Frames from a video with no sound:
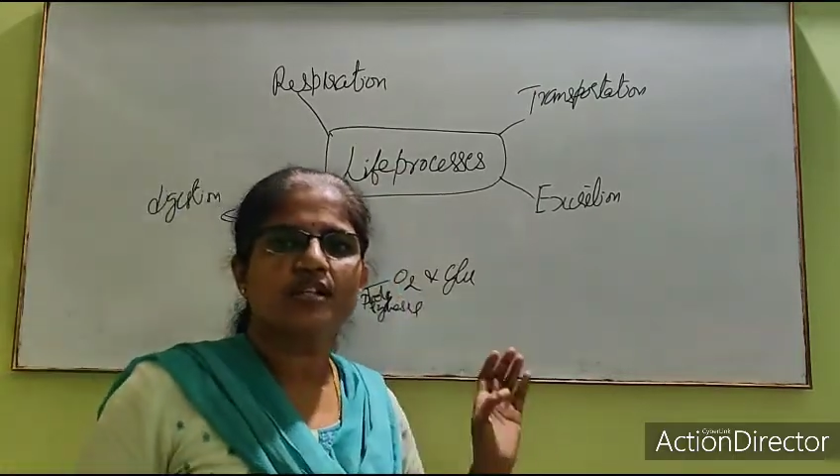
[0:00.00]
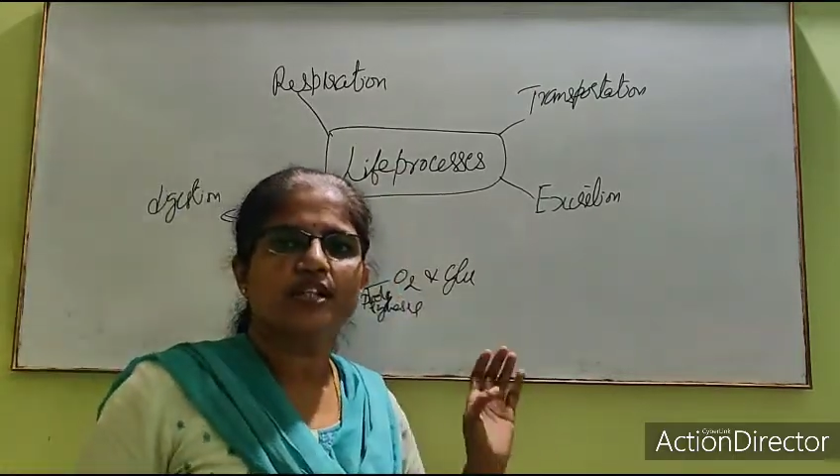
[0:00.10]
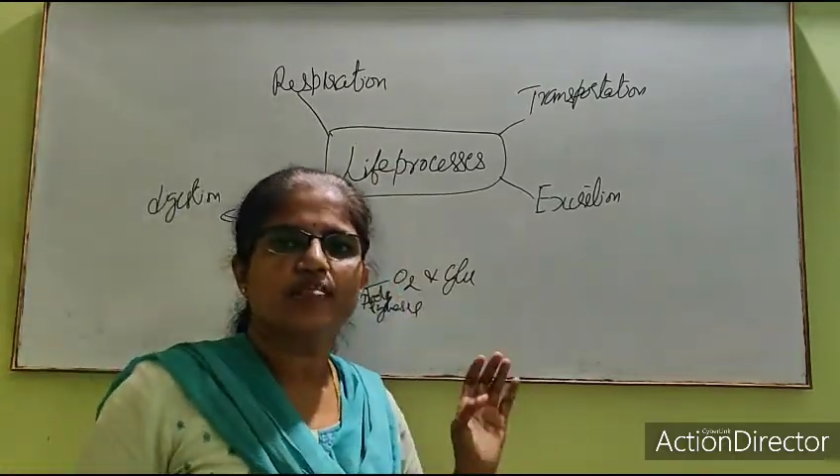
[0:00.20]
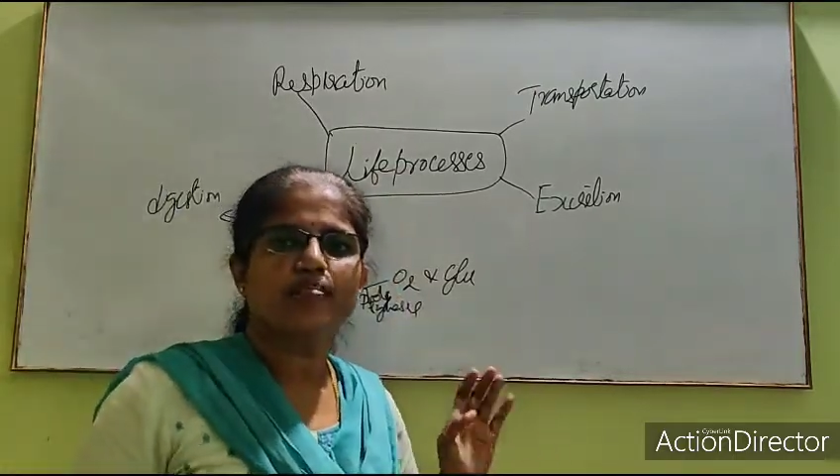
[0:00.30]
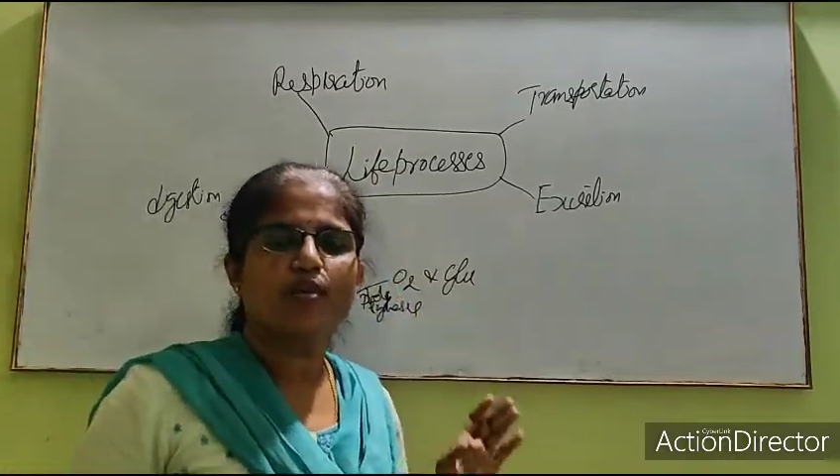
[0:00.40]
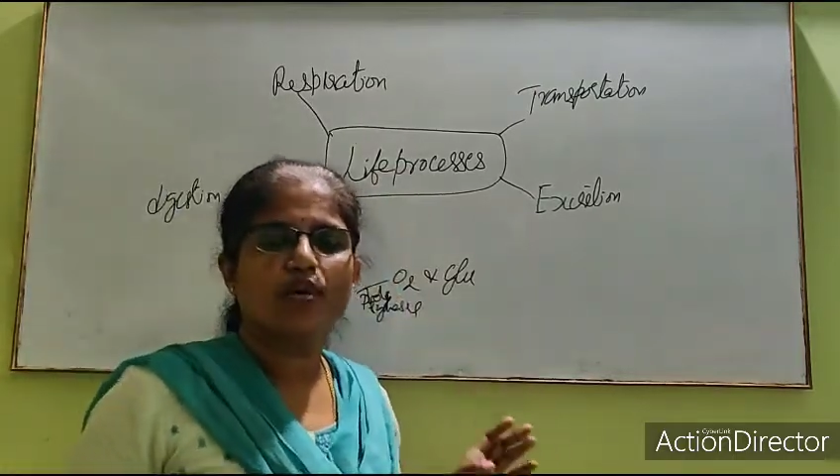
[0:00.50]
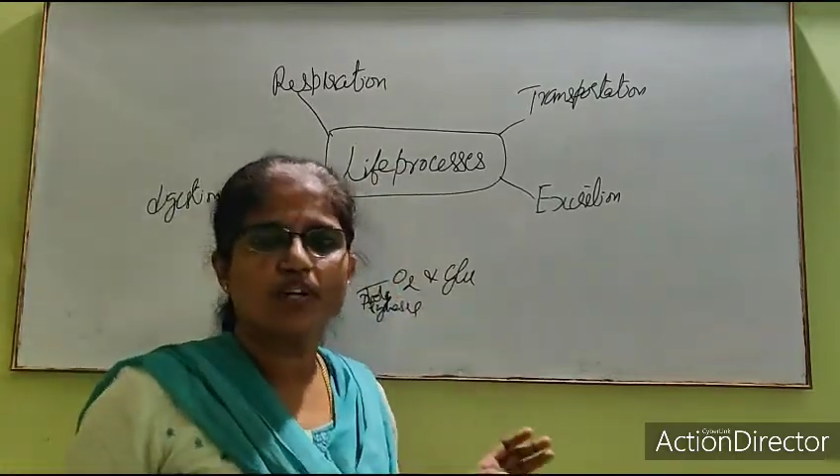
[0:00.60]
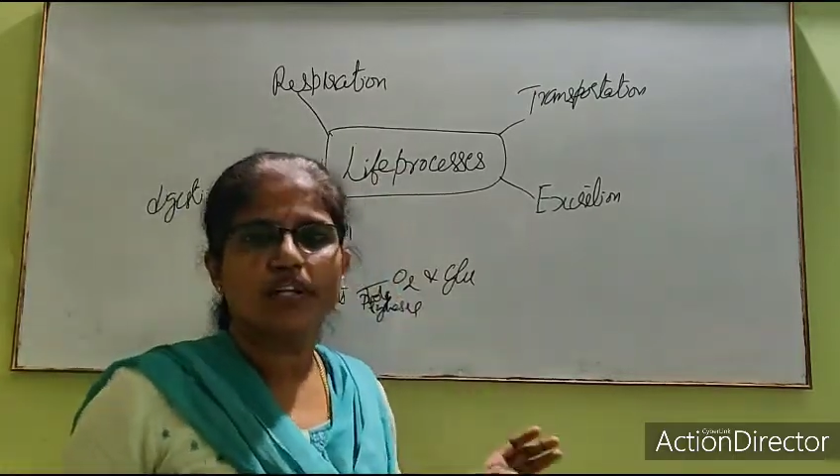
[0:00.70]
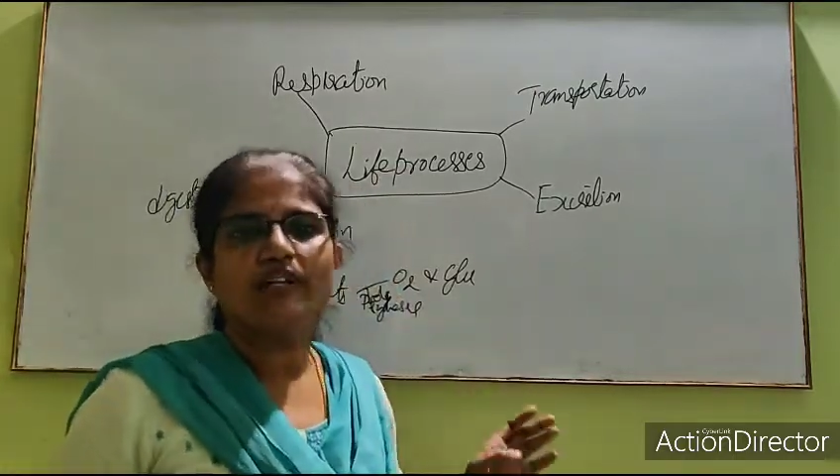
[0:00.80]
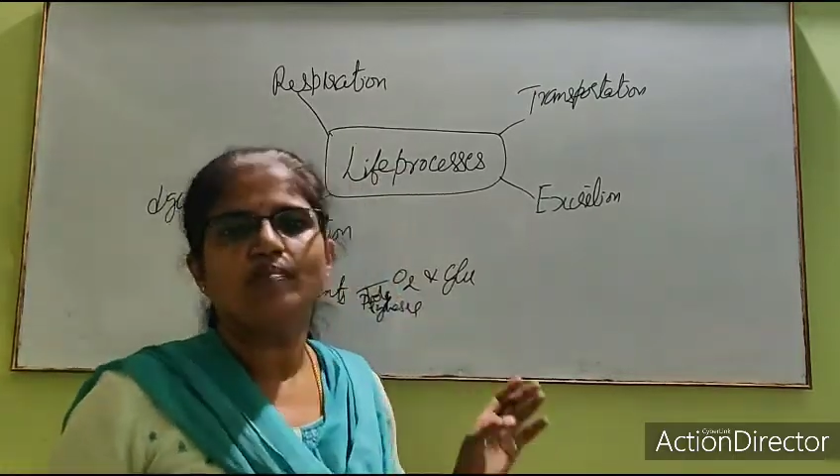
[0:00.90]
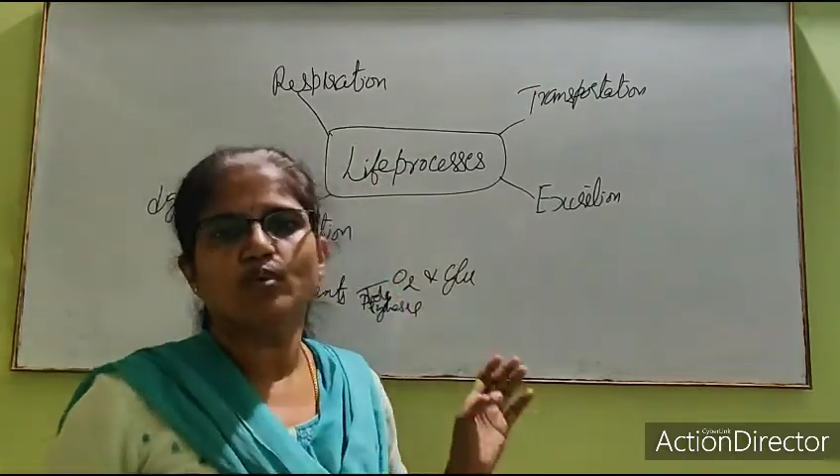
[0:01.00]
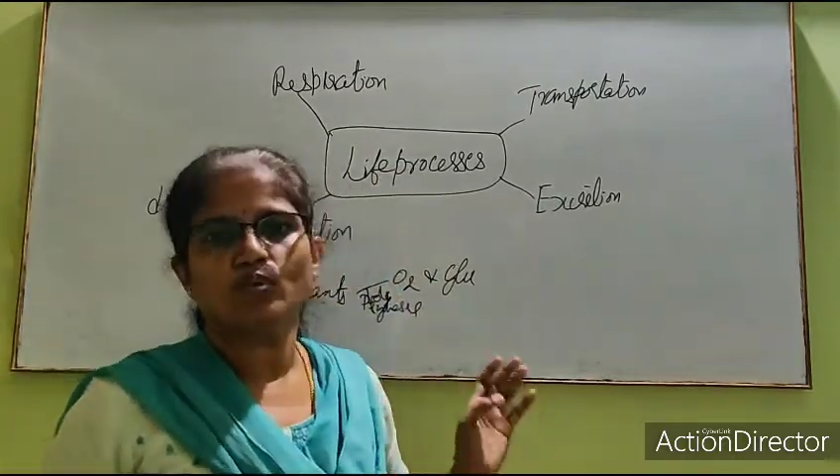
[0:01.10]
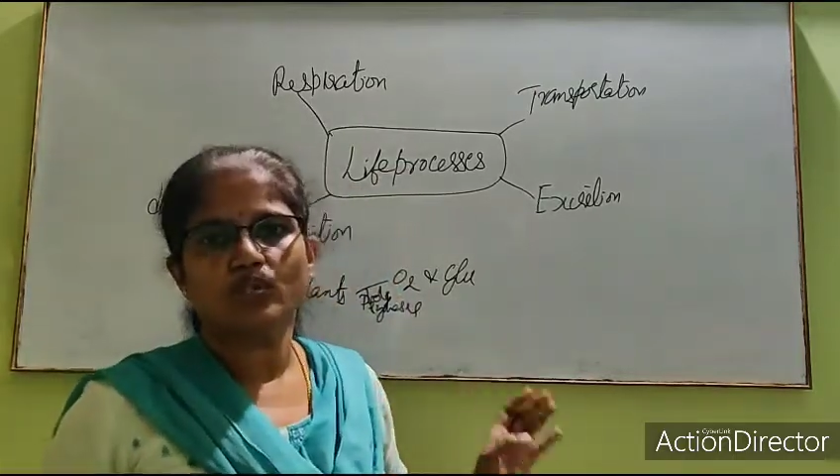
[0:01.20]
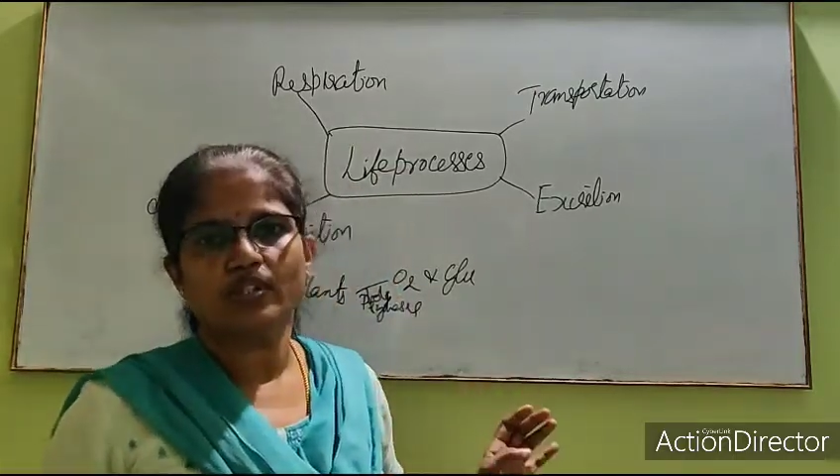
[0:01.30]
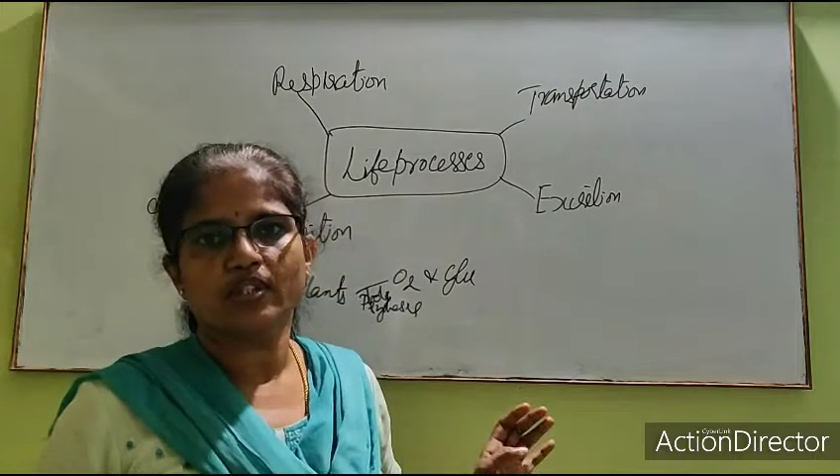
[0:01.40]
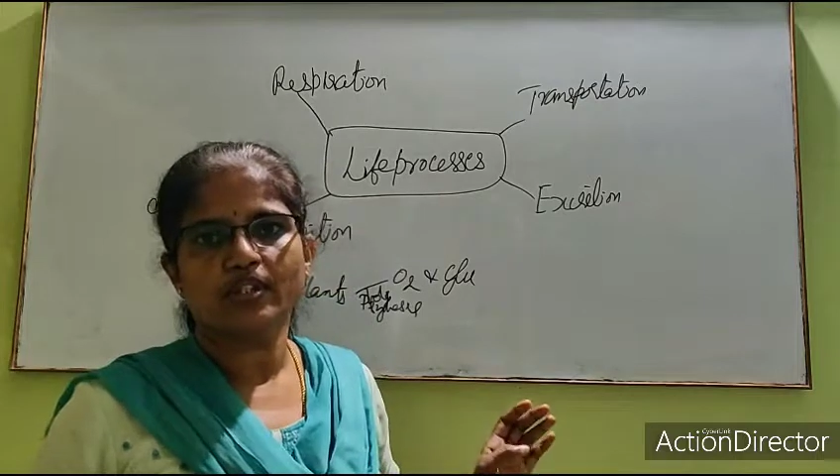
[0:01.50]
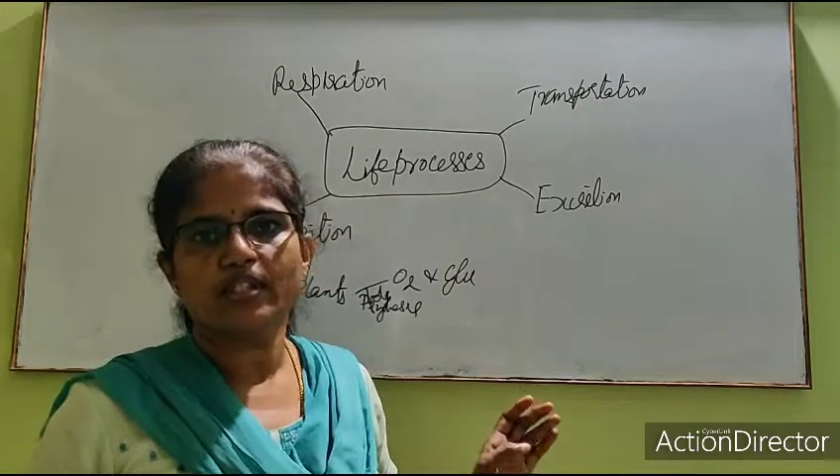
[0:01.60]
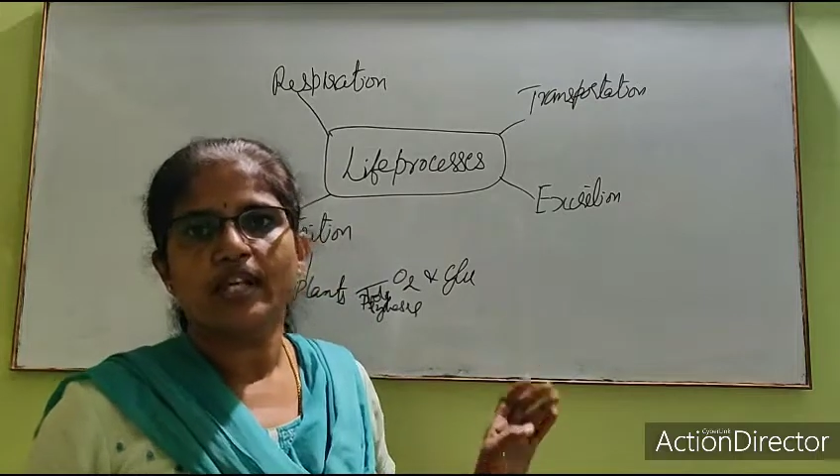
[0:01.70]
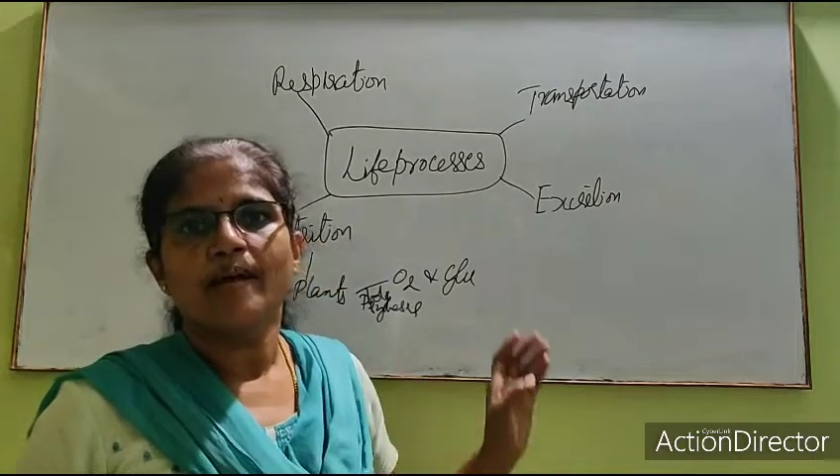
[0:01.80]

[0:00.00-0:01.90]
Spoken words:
the important processes